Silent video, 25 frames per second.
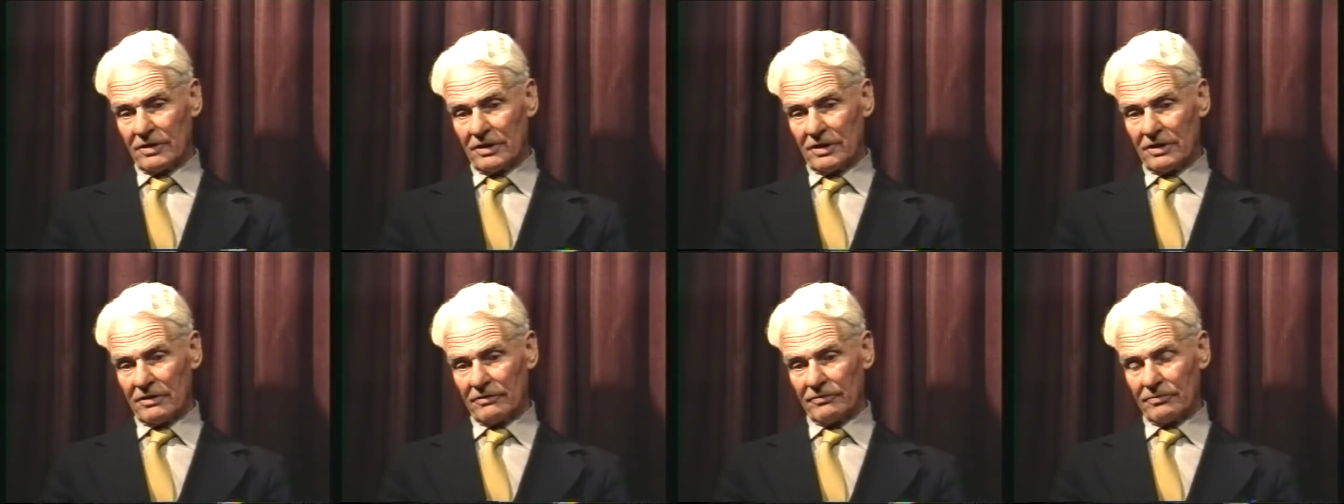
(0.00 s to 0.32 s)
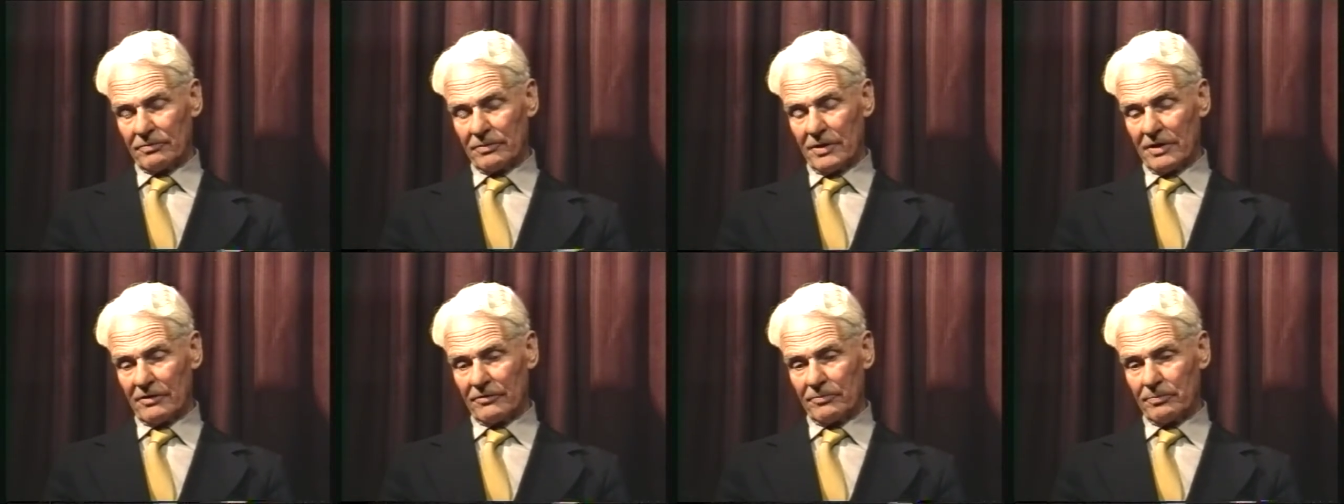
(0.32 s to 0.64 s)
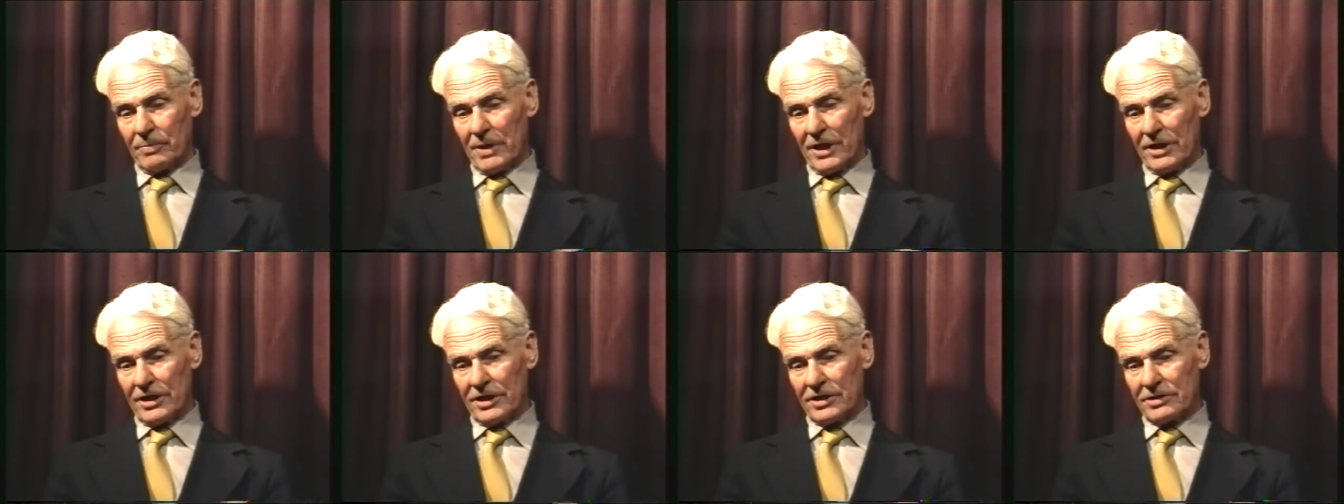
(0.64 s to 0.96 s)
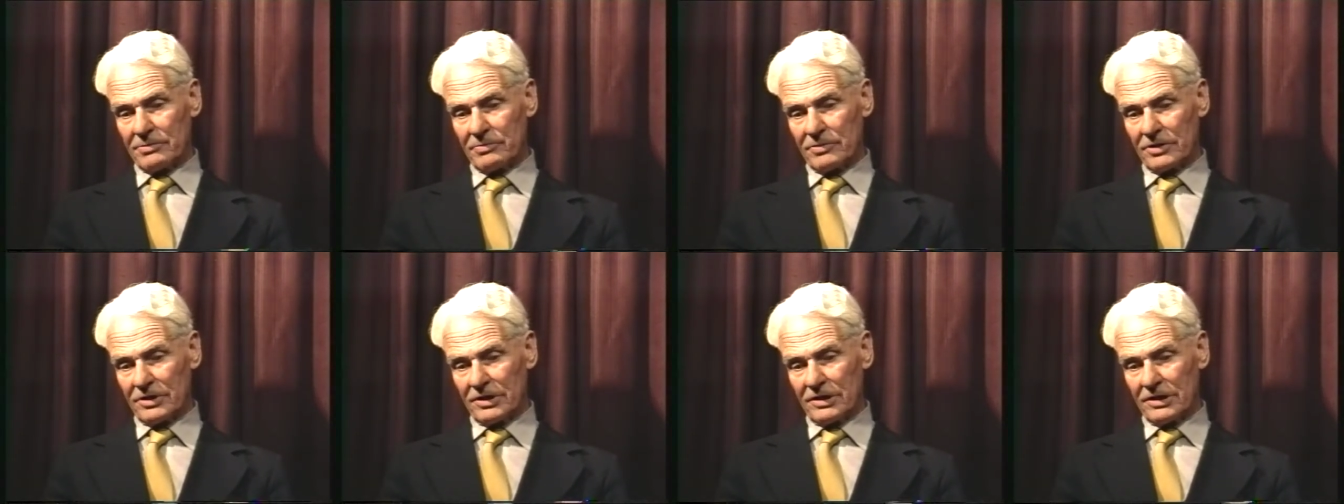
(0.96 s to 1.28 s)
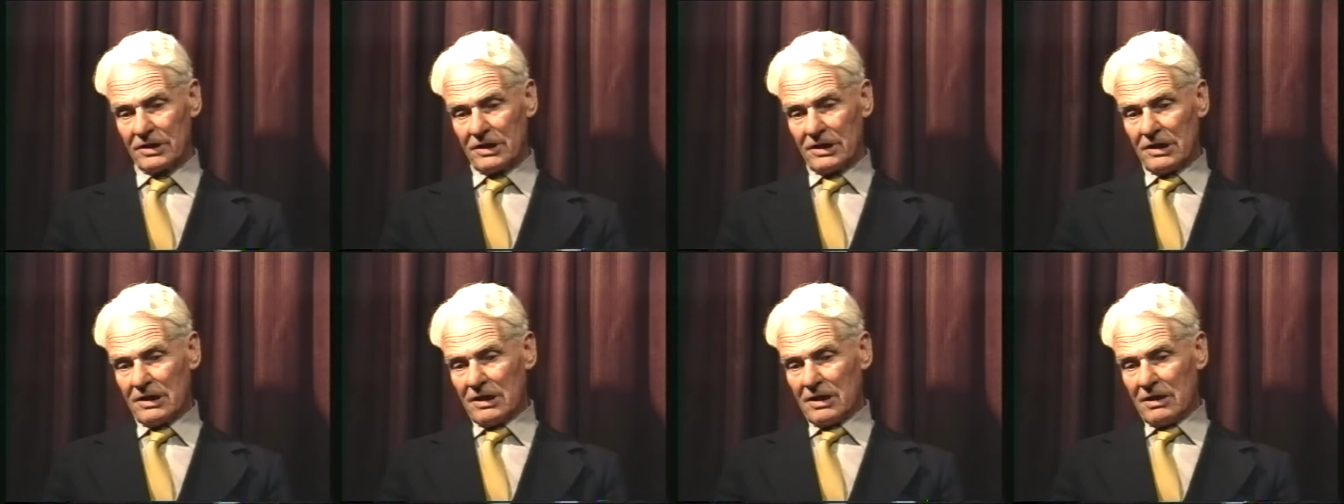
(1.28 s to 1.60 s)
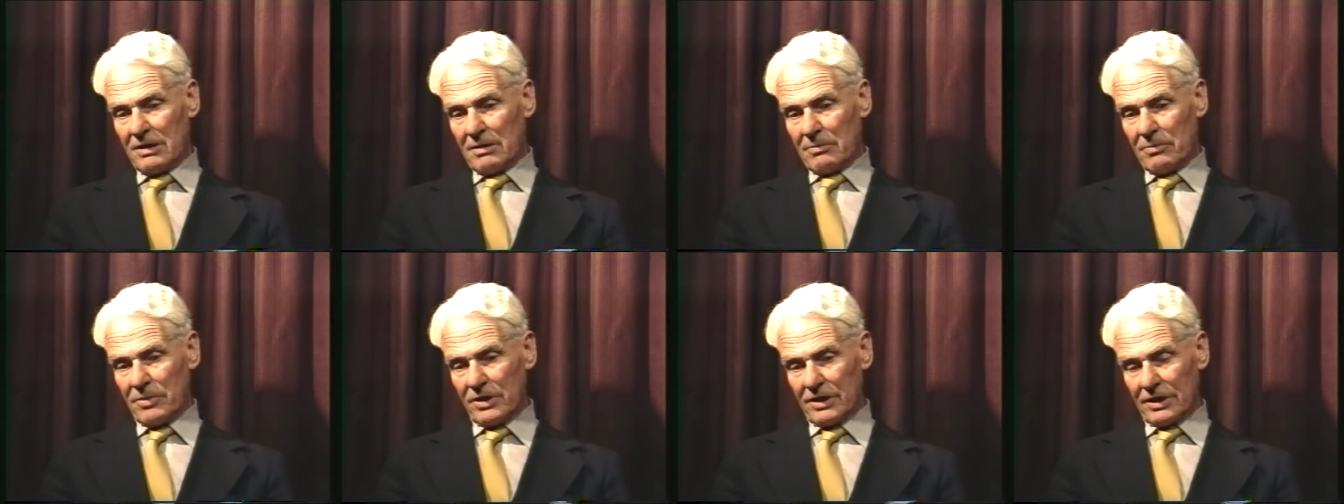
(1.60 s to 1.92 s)
of, of punishment
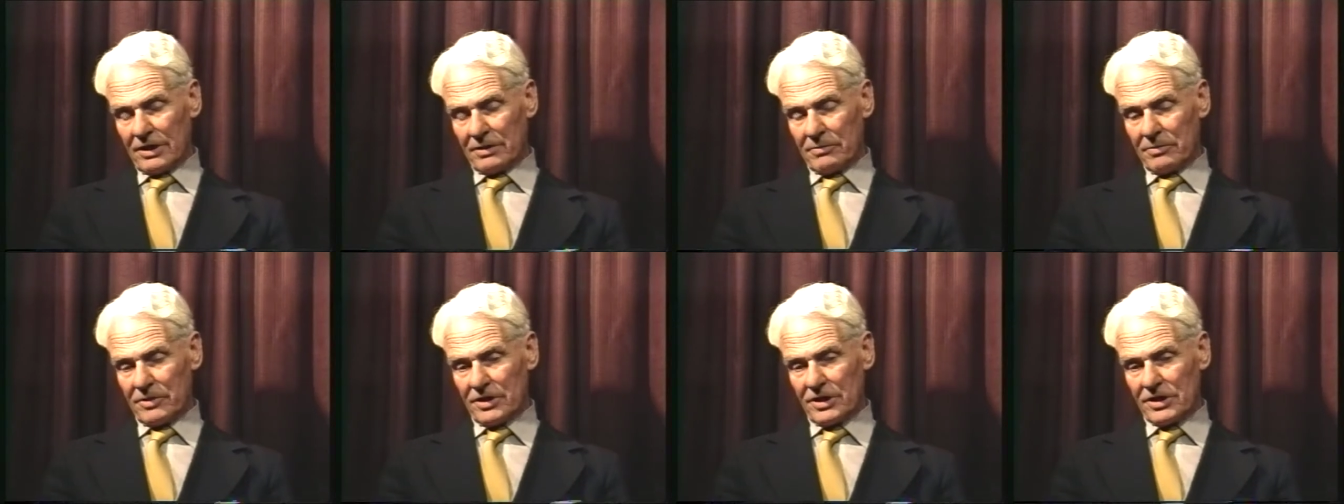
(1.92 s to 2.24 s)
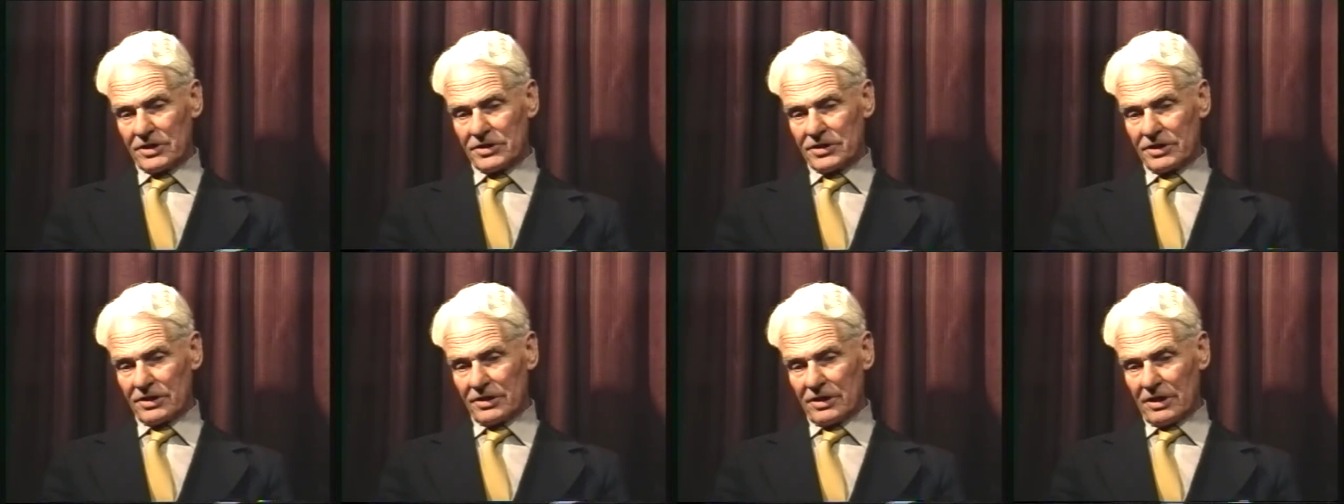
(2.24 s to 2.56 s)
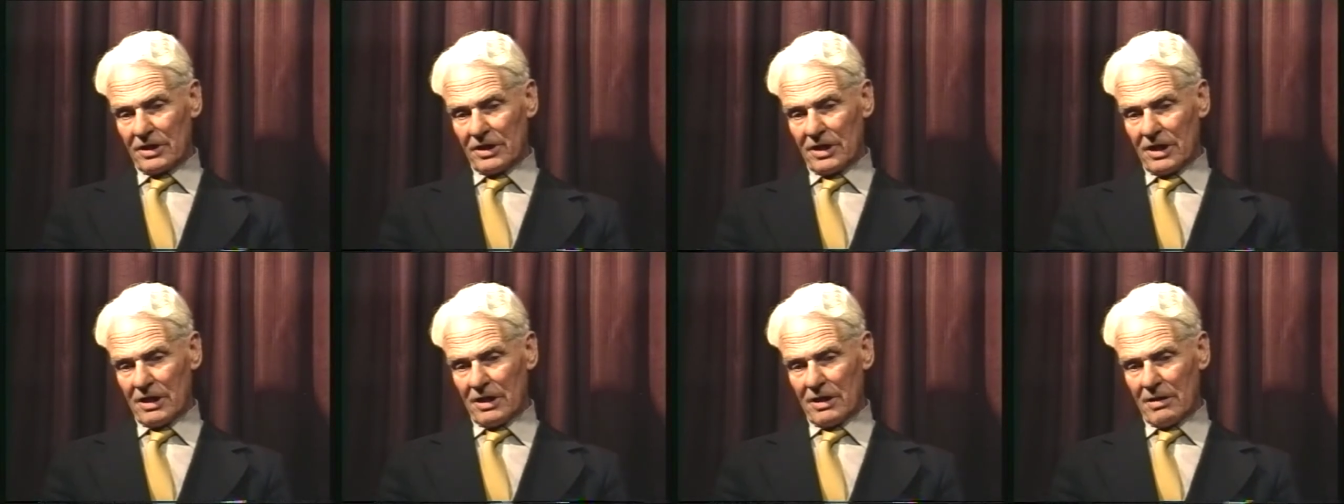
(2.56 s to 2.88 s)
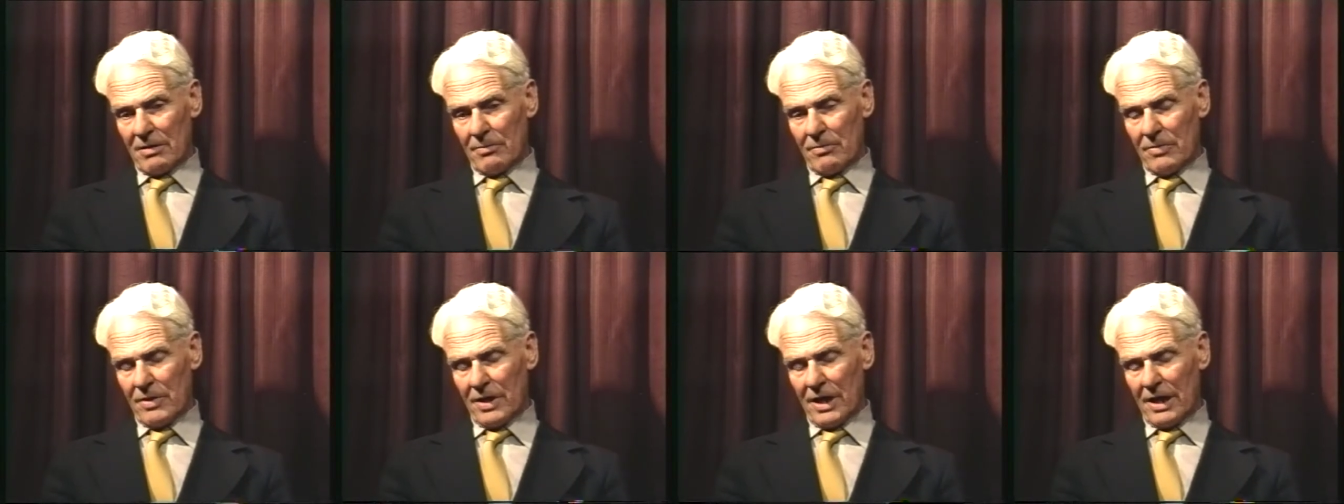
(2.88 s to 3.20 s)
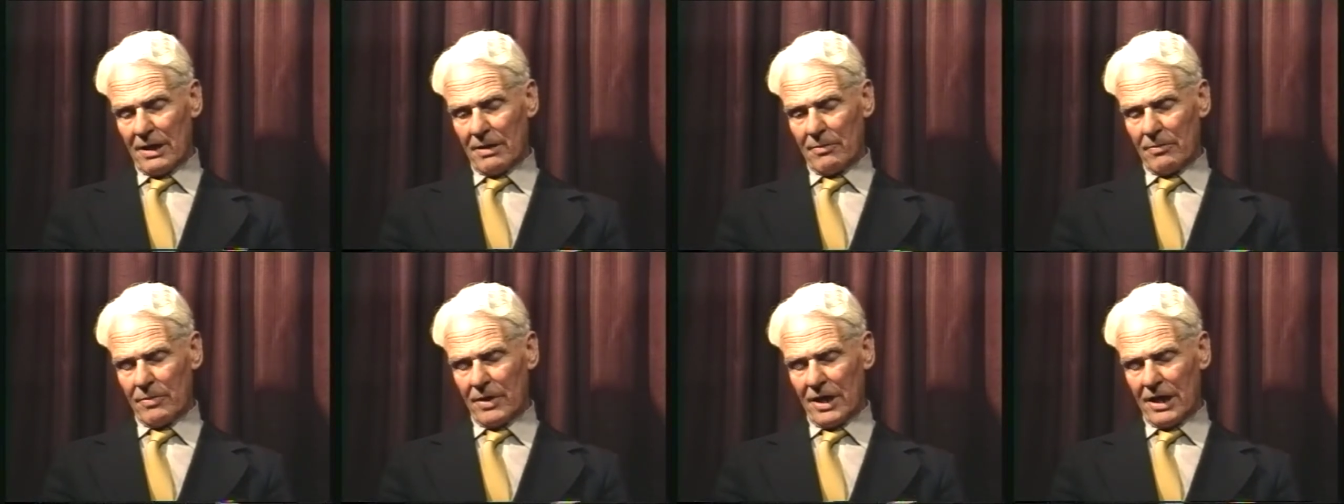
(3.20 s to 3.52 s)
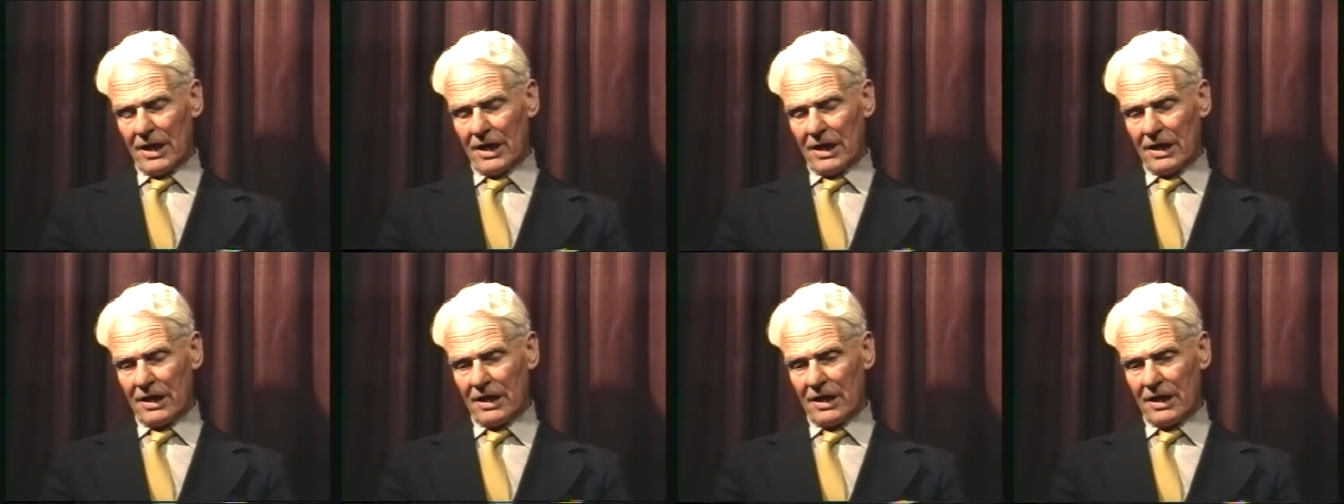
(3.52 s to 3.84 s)
being administered uh, uh, by,
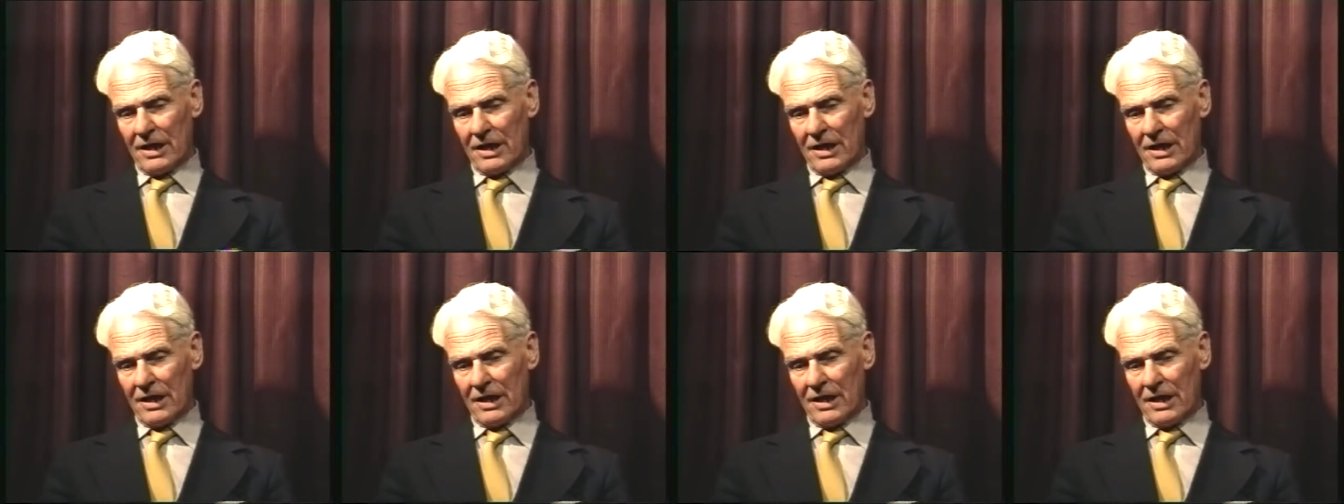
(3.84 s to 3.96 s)
by uh,